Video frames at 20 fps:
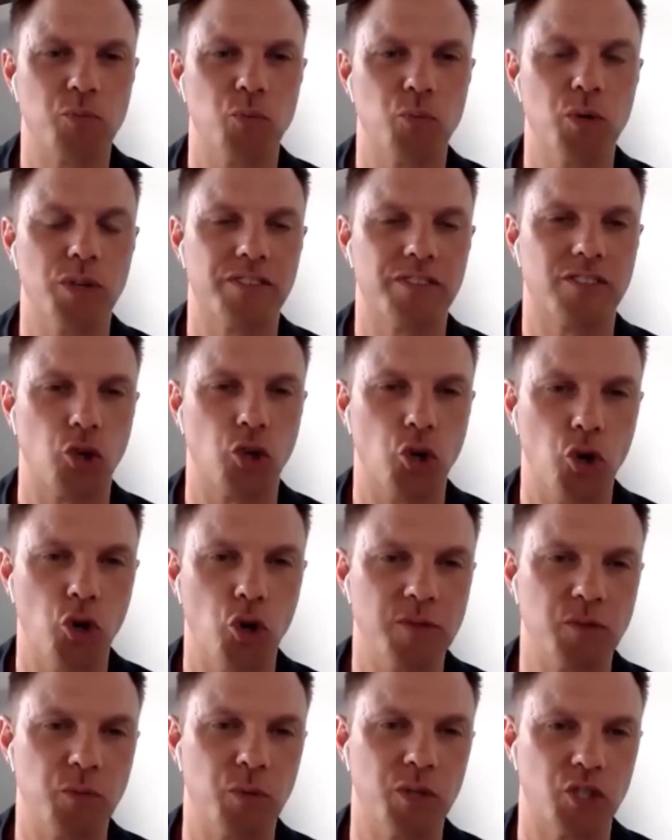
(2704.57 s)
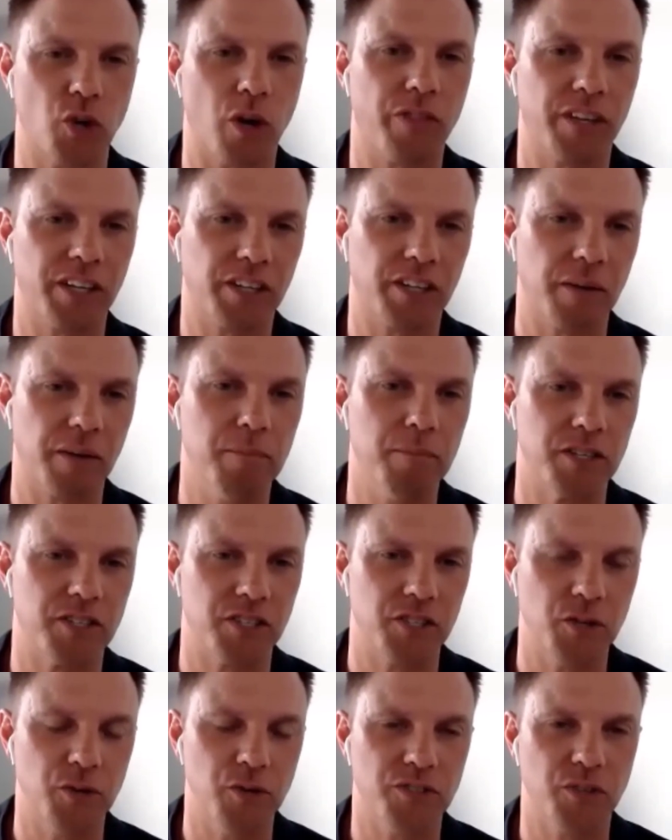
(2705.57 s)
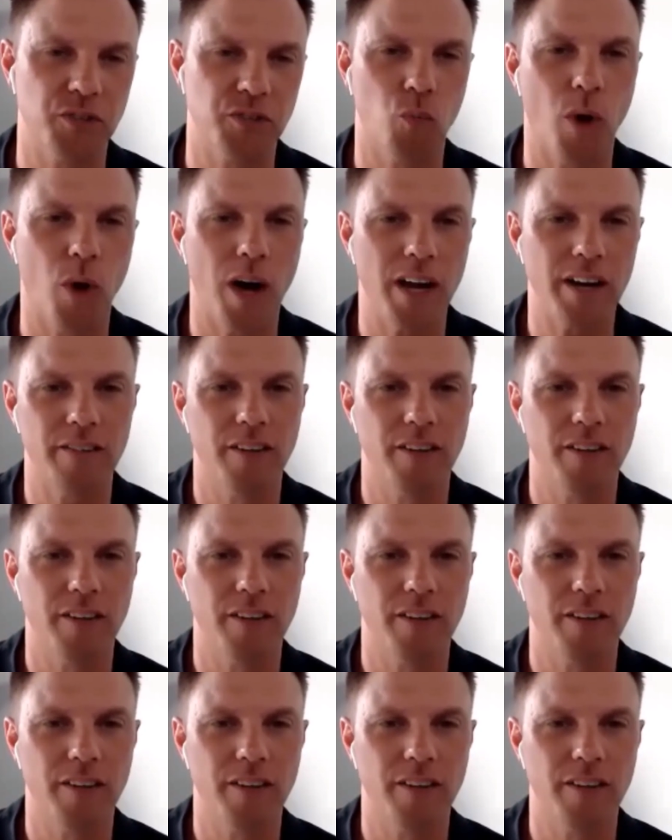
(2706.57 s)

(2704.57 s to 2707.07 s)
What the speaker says: with terms which I think are misused, and